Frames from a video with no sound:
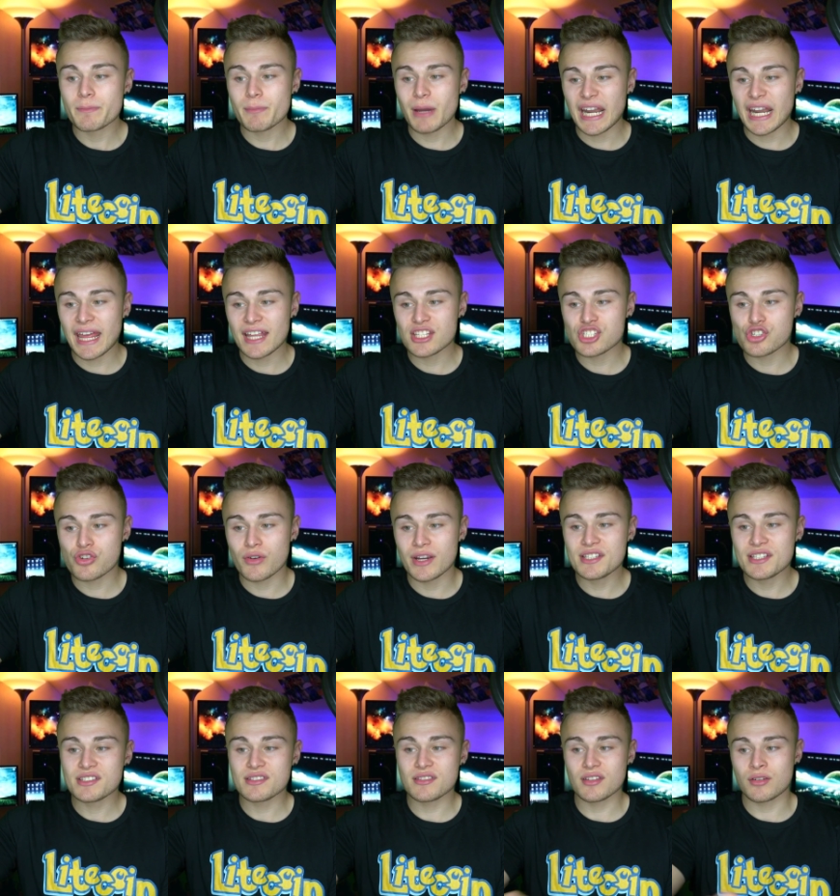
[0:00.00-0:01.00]
Binance
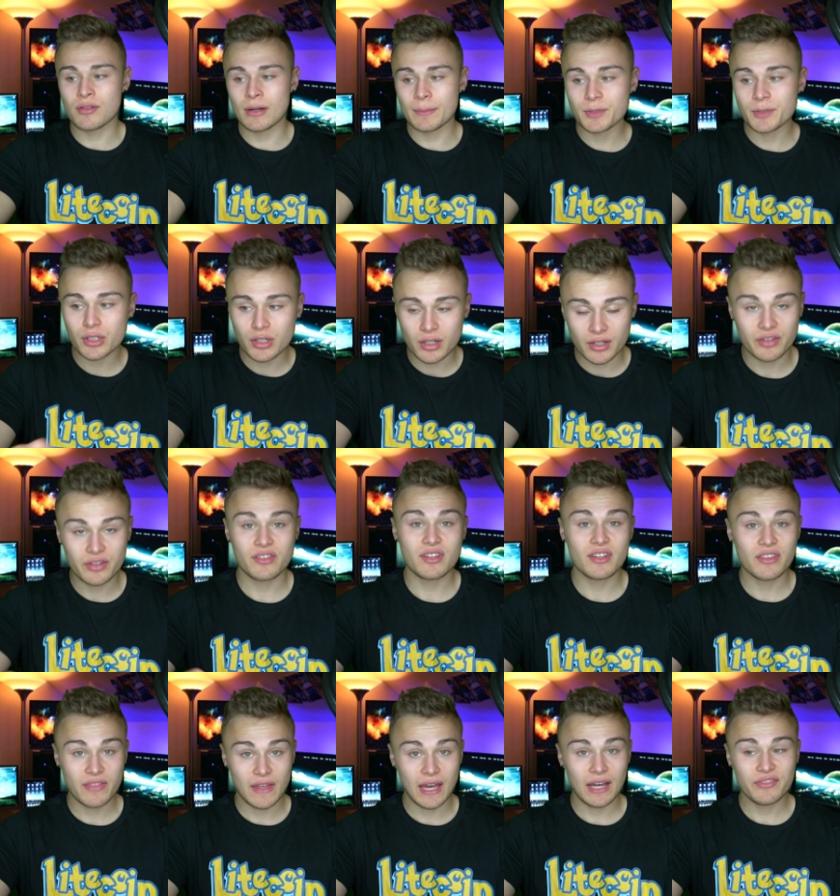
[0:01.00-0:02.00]
traced the
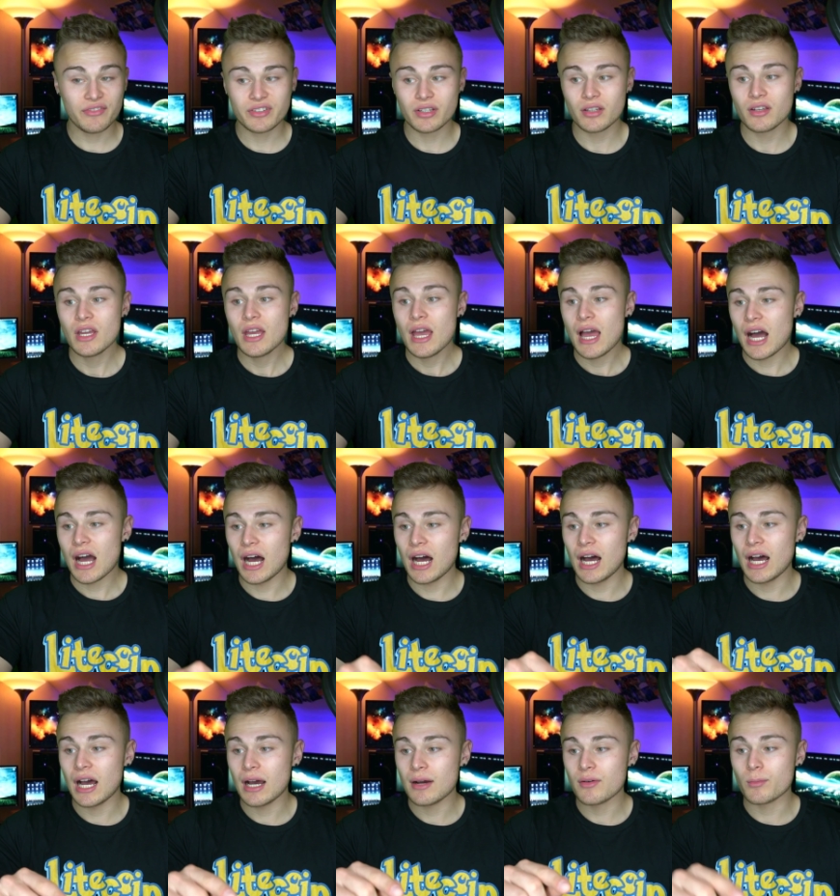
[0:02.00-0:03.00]
cryptocurrency theft,
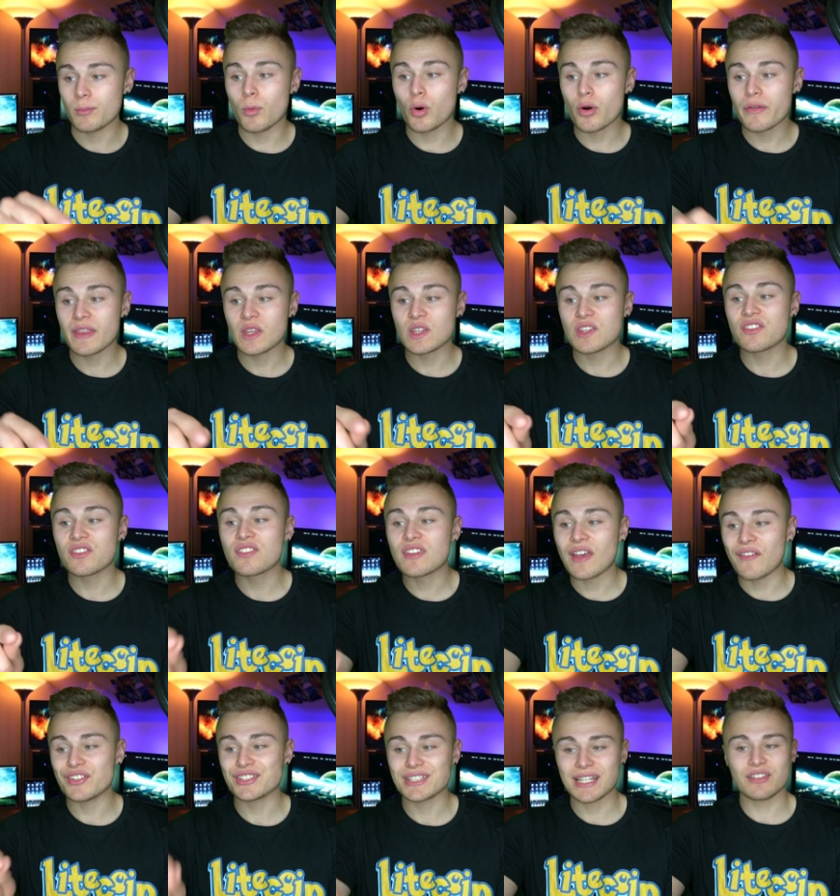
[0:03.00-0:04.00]
uh, more than
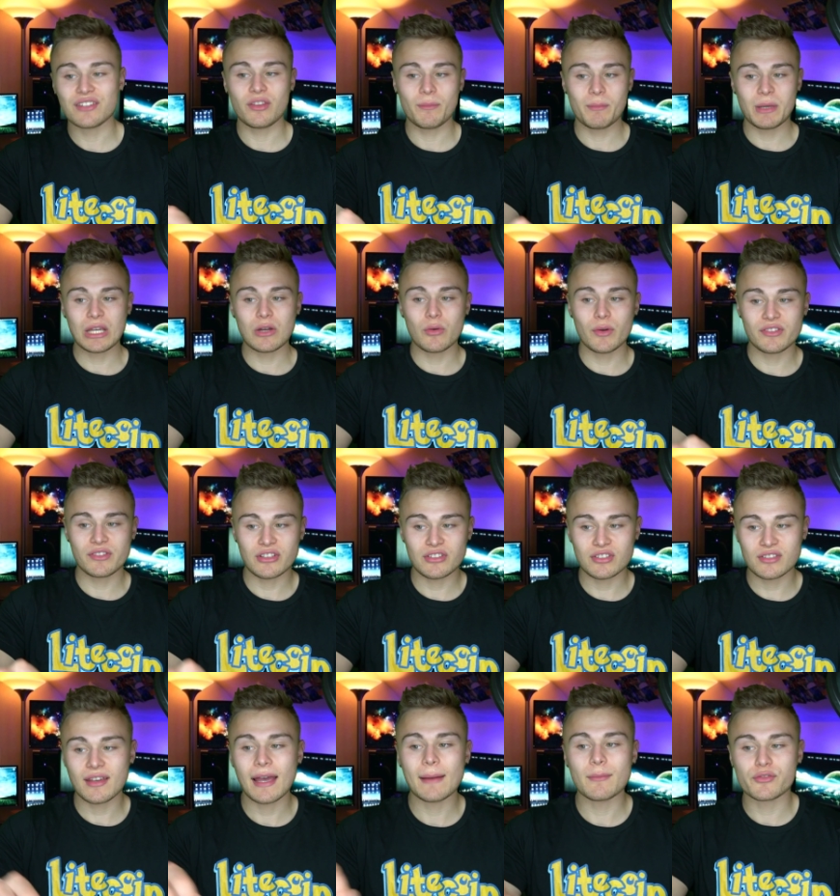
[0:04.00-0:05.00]
7,000 bitcoins at
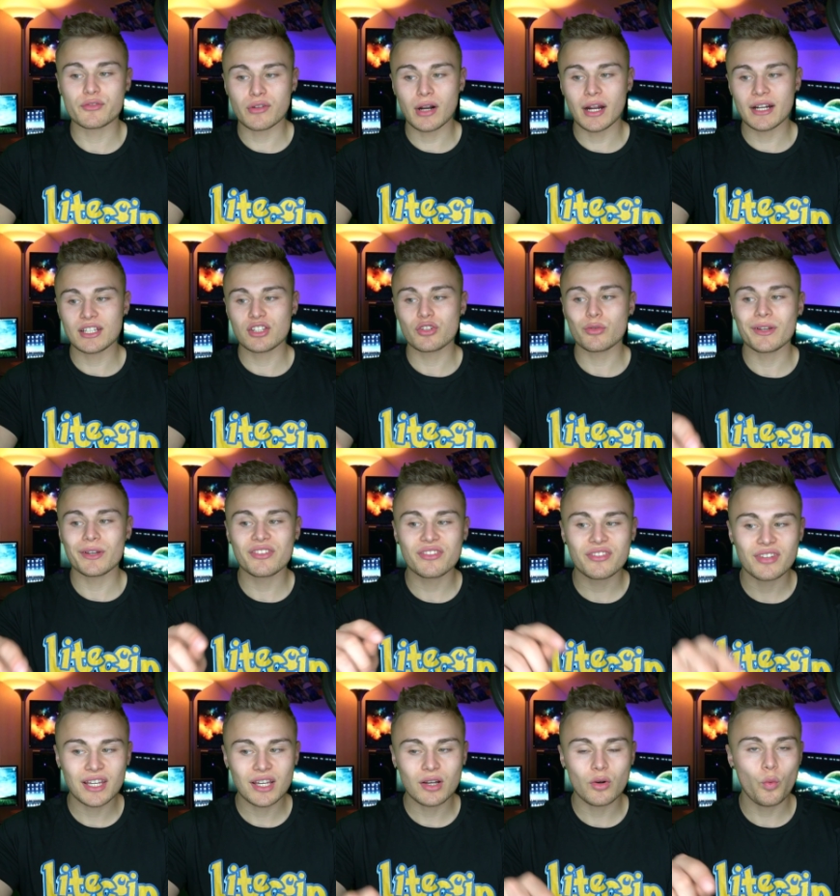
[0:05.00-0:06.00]
the time of writing, to a
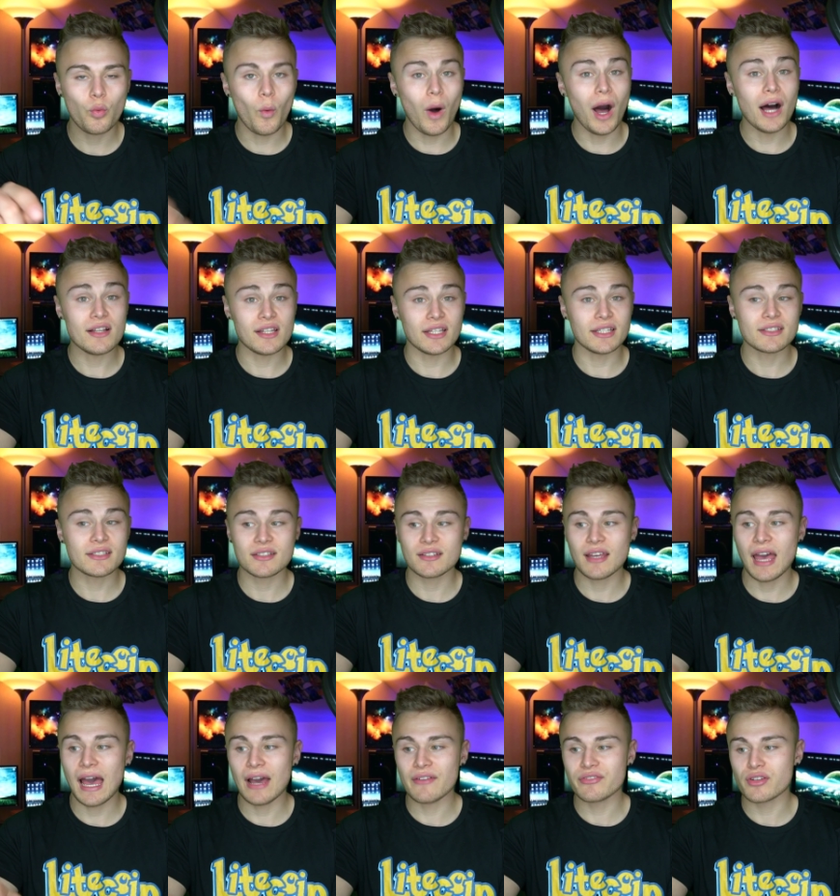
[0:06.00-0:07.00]
single wallet
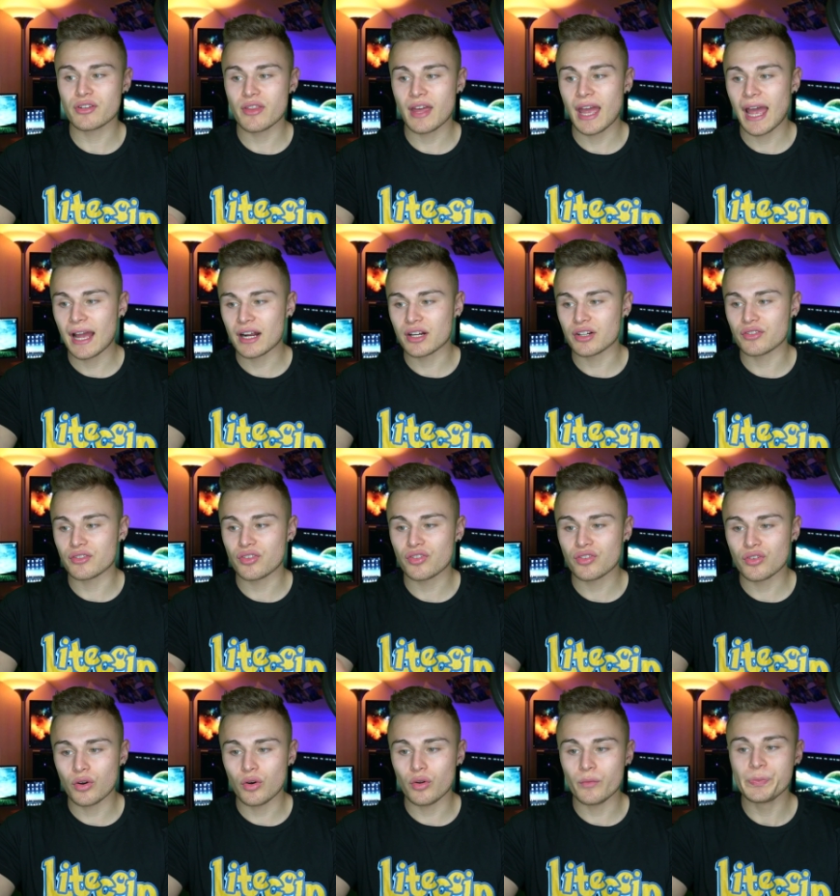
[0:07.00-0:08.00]
after the hackers
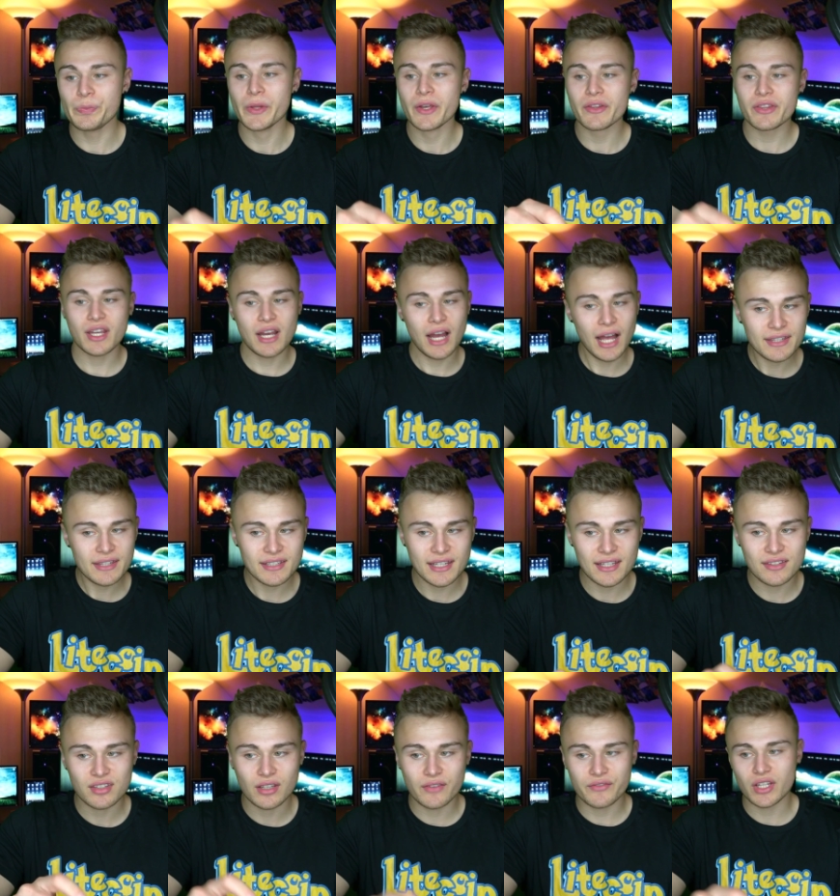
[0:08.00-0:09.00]
stole the
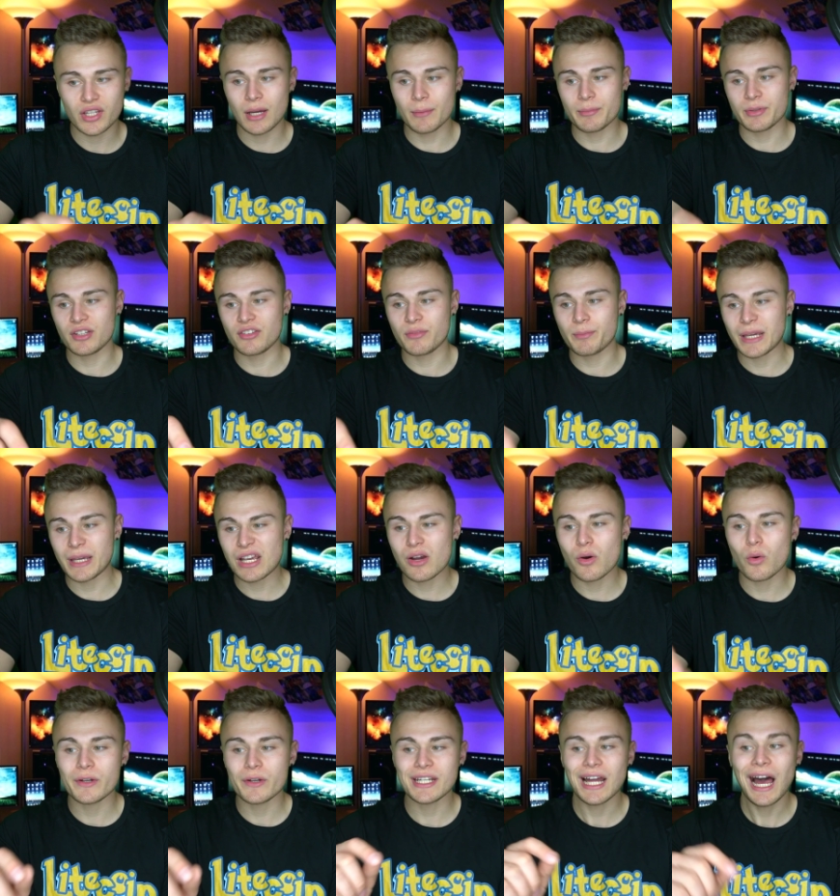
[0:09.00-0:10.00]
contents of the company's
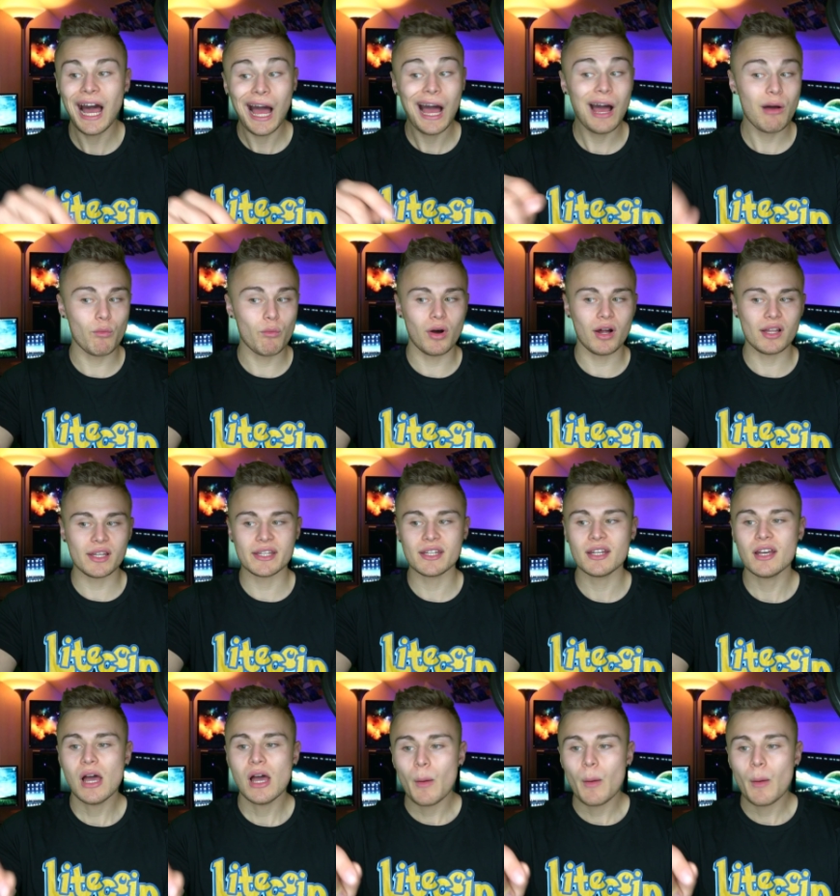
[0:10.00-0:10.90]
Bitcoin hot wallet.